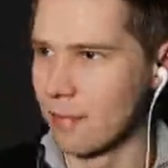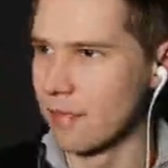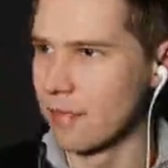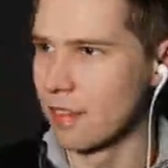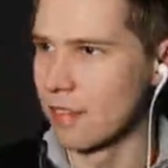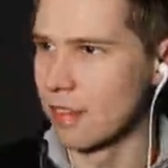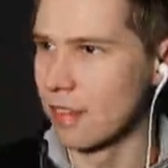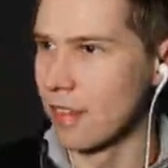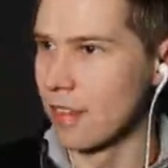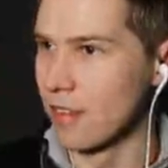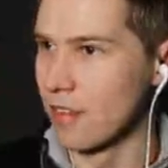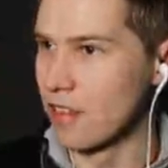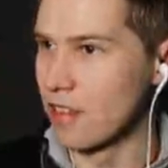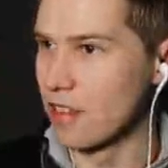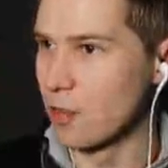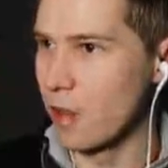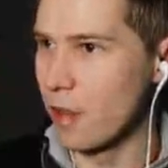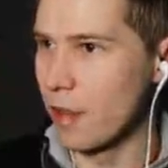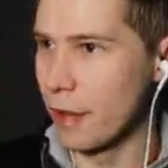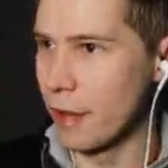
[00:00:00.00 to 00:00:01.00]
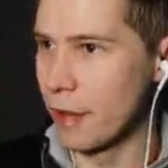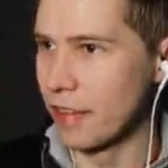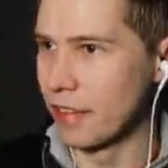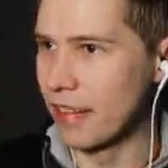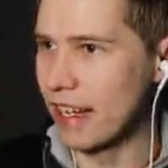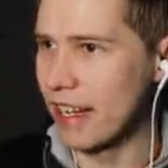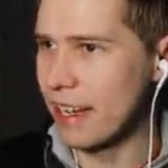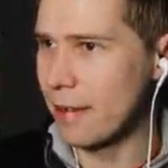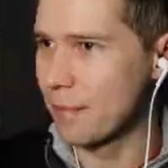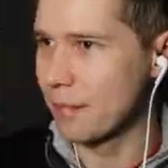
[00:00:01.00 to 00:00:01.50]
Now, there is one thing
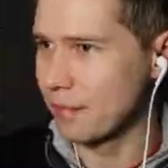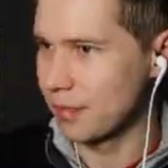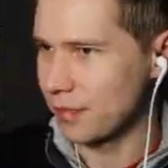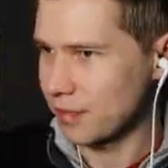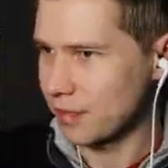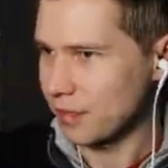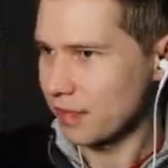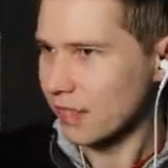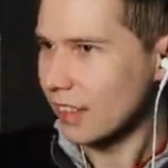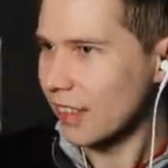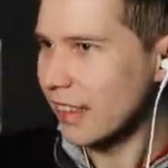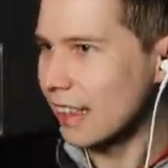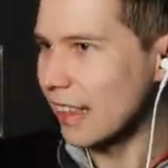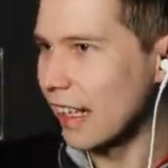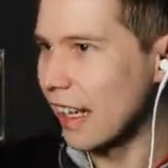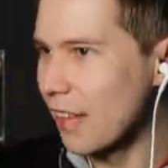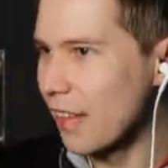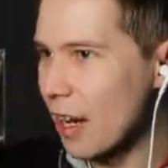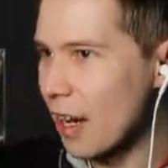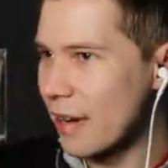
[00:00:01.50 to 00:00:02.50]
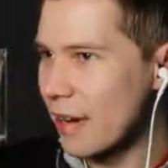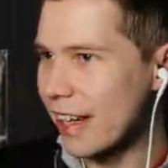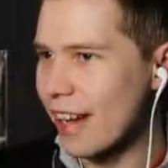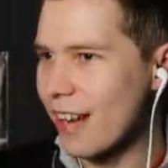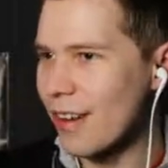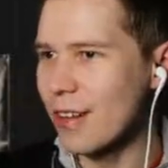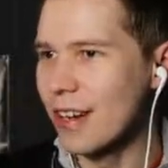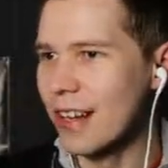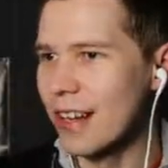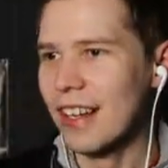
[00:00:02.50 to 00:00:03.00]
there. And there we
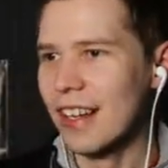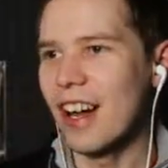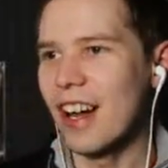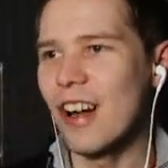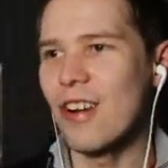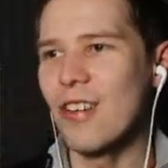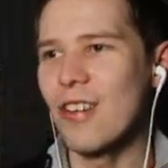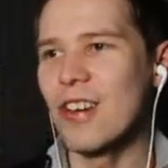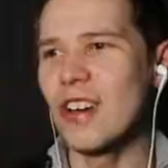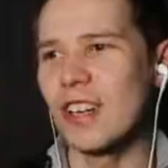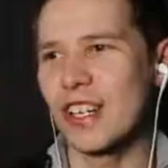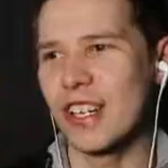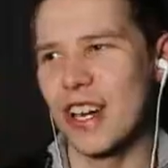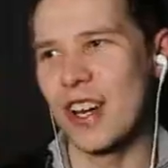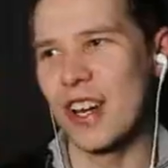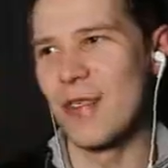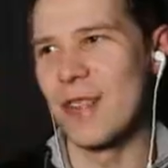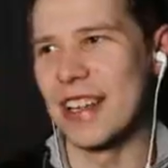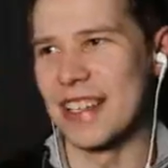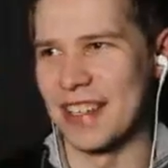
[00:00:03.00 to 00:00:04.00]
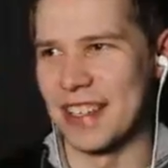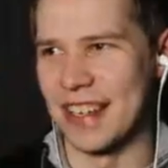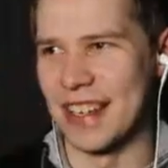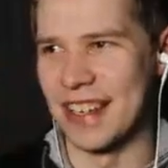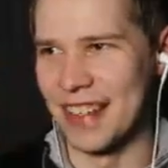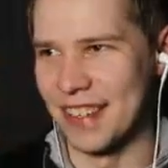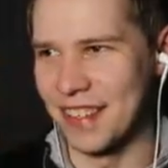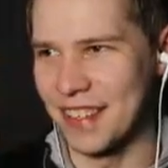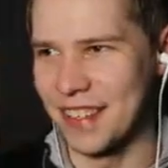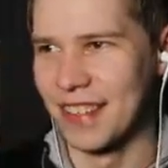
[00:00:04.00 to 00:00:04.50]
go. Oh, look who it
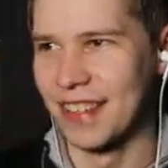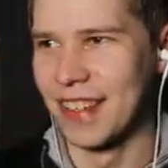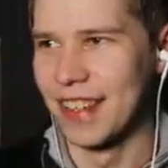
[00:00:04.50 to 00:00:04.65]
is.